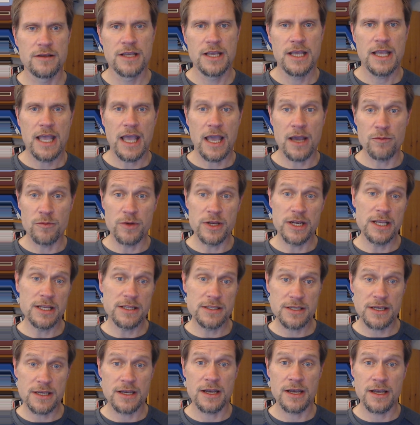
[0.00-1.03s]
And we need
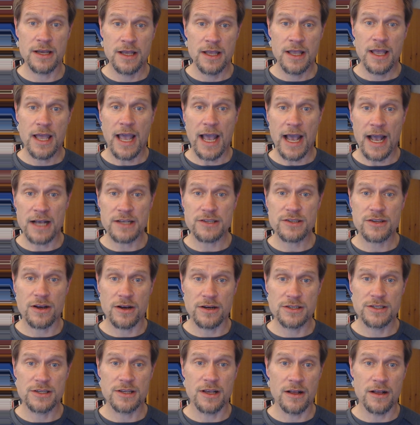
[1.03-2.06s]
to ask
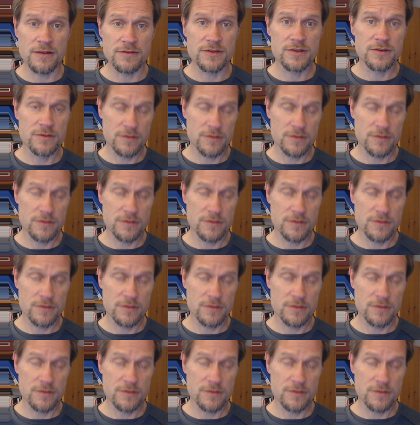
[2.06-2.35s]
ourselves,